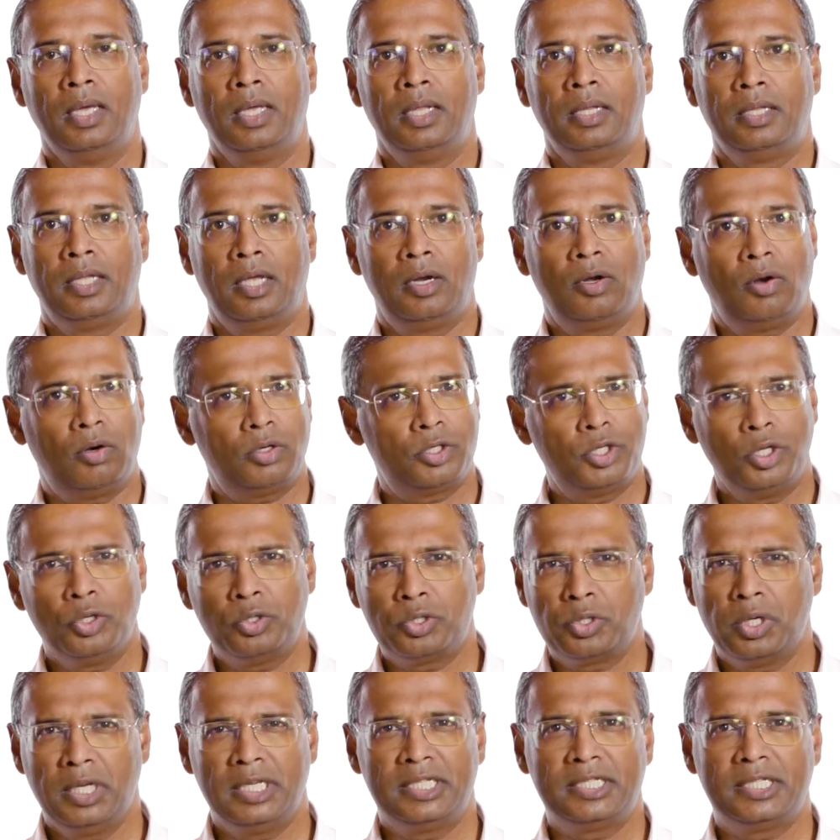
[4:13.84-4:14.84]
They're not
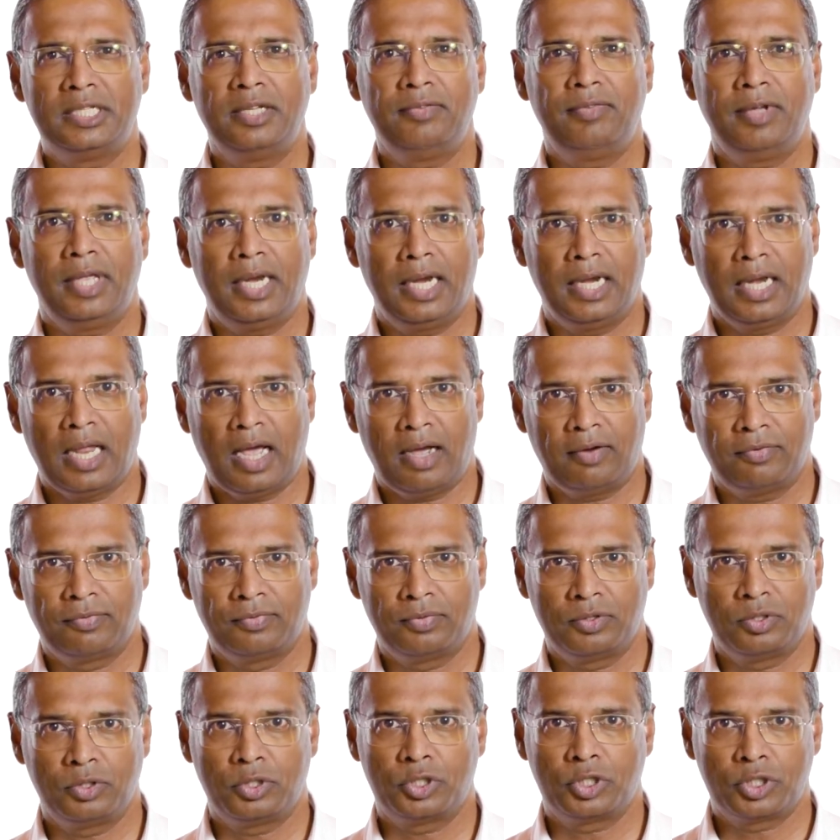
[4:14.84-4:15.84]
usually severe
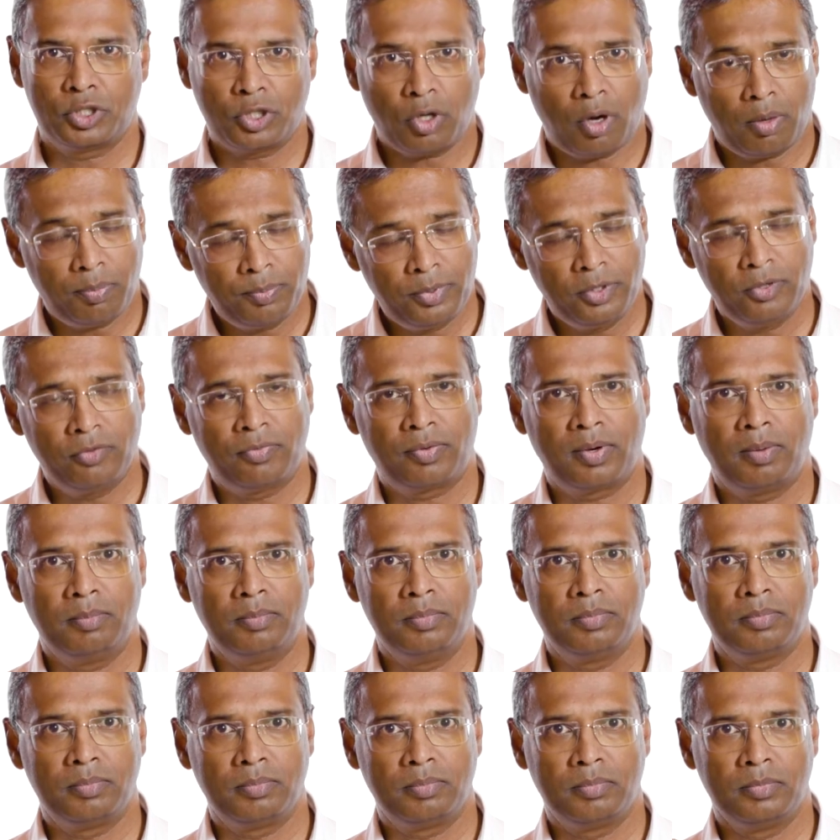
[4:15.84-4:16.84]
enough to stop you
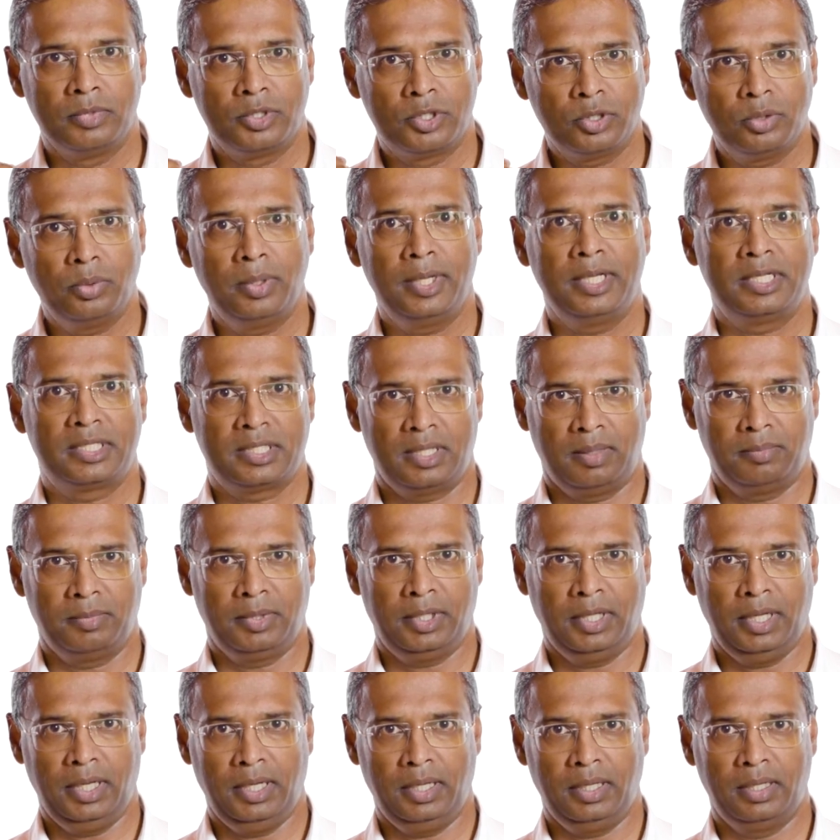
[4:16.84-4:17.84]
from doing
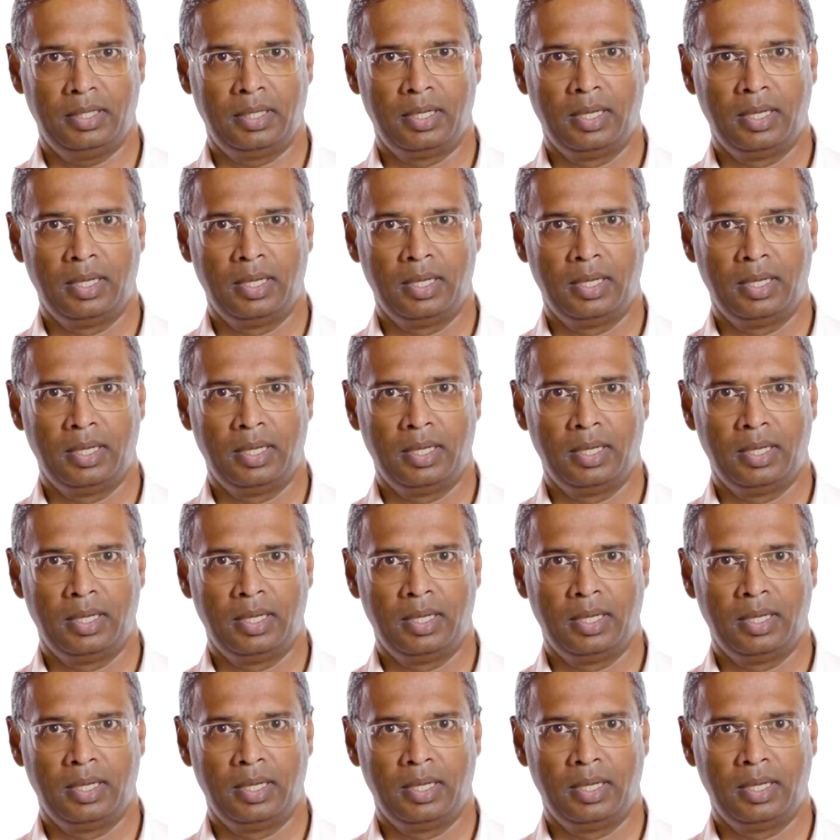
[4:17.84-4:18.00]
something,